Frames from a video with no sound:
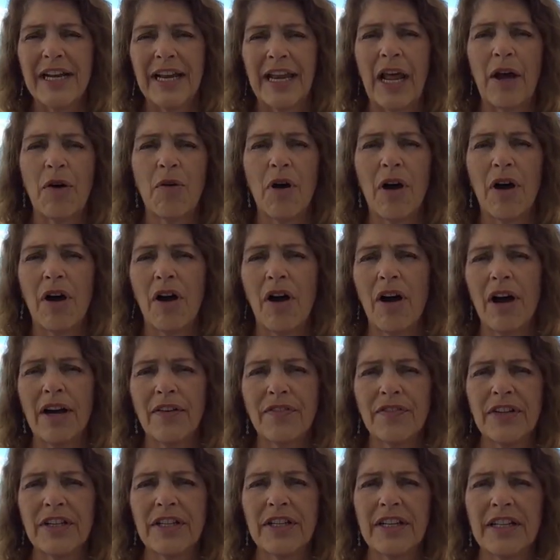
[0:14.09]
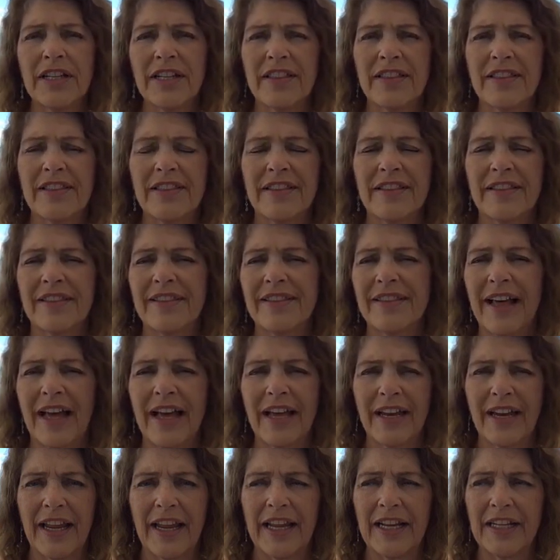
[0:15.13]
Now, often at
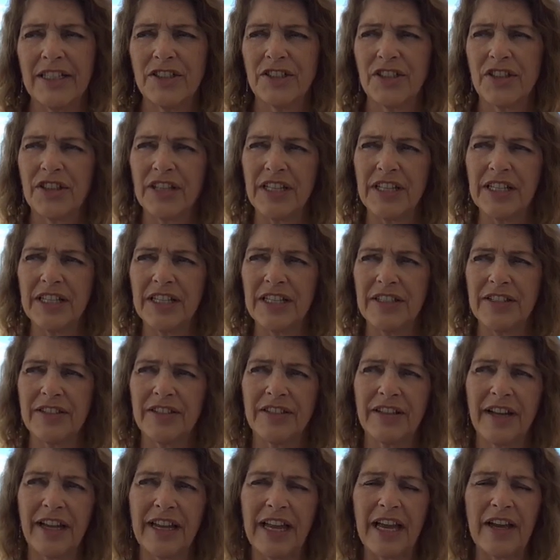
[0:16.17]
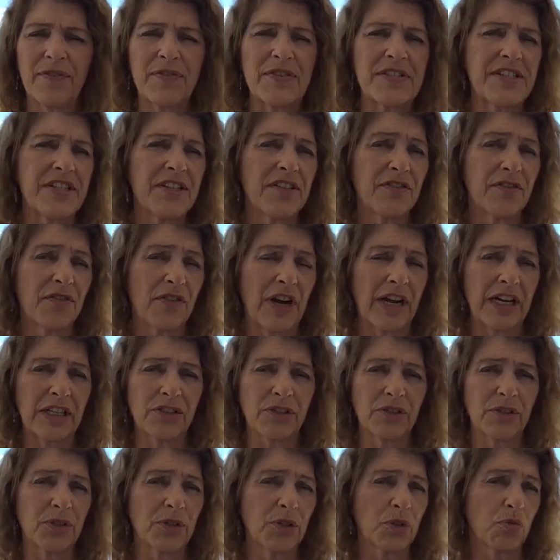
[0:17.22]
that age, the diaphyseal
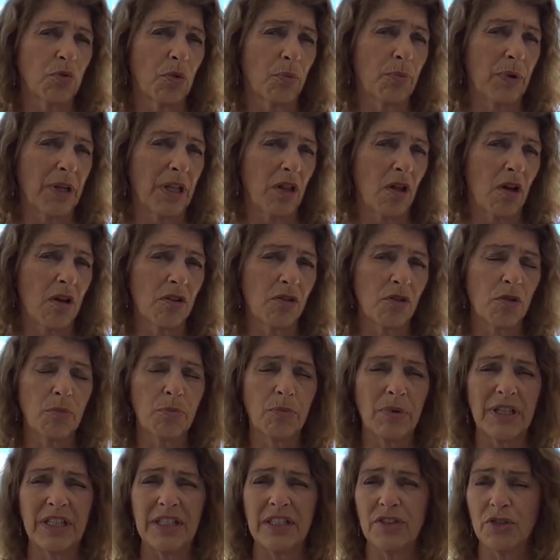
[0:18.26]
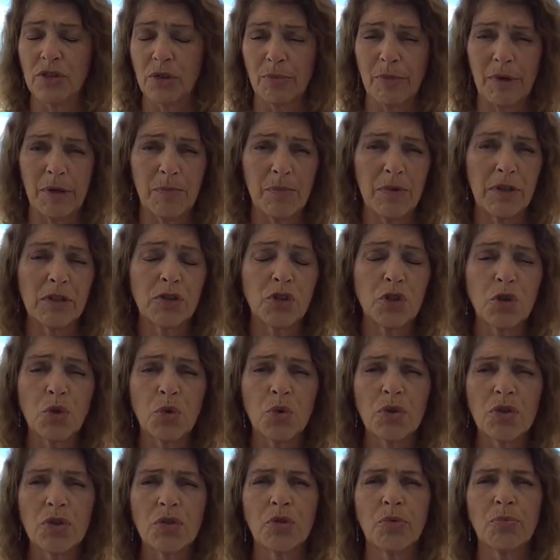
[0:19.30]
fractures will be long obliques or maybe a
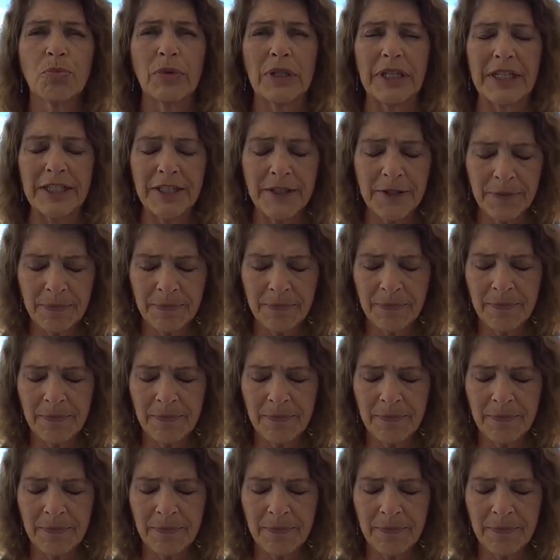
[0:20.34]
short oblique.